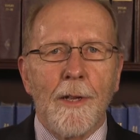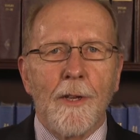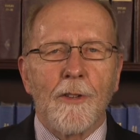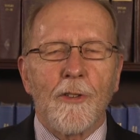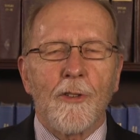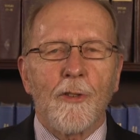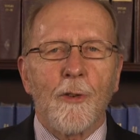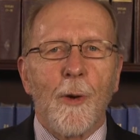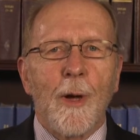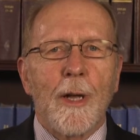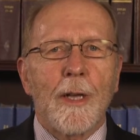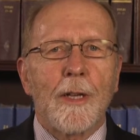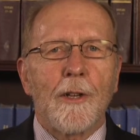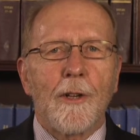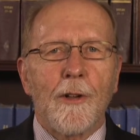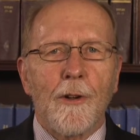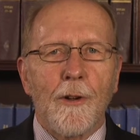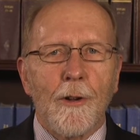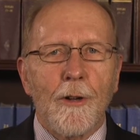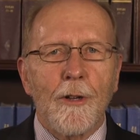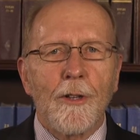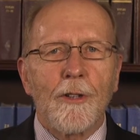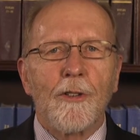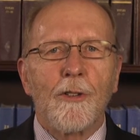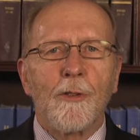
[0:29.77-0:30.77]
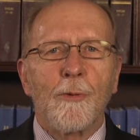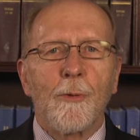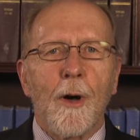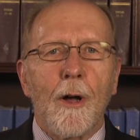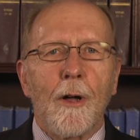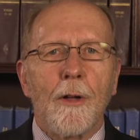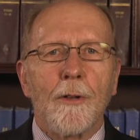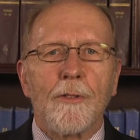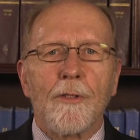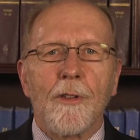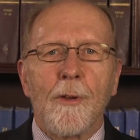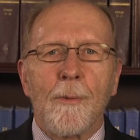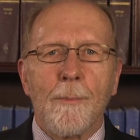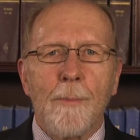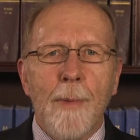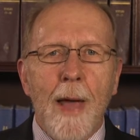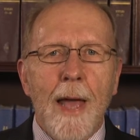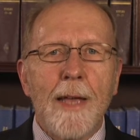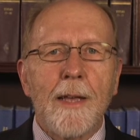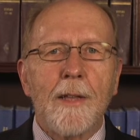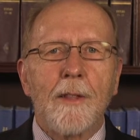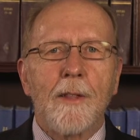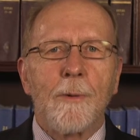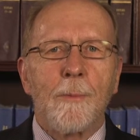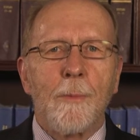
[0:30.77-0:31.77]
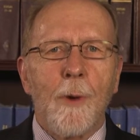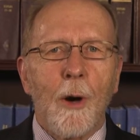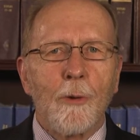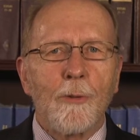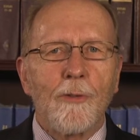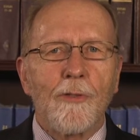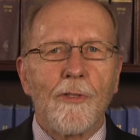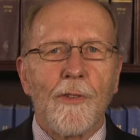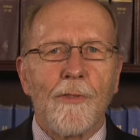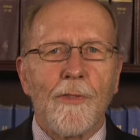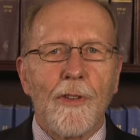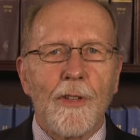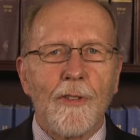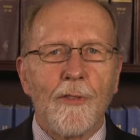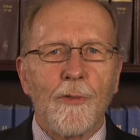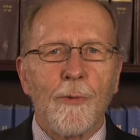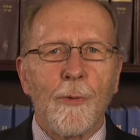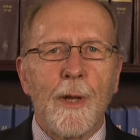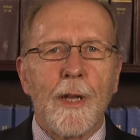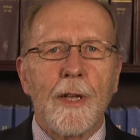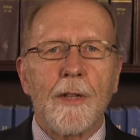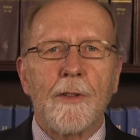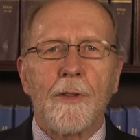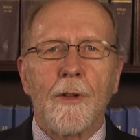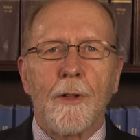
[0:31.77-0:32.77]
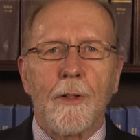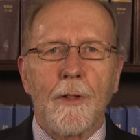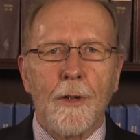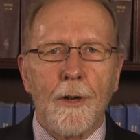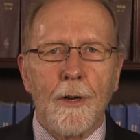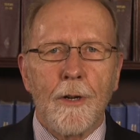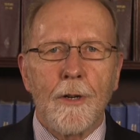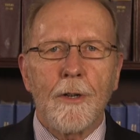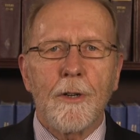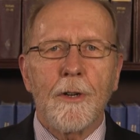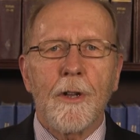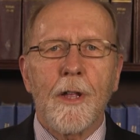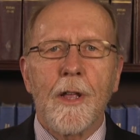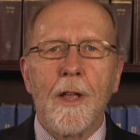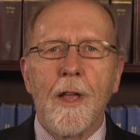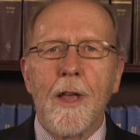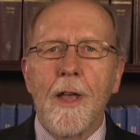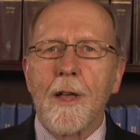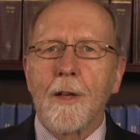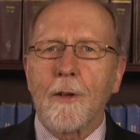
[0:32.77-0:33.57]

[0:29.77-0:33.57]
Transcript: so I encourage you all to make the most of this week to learn,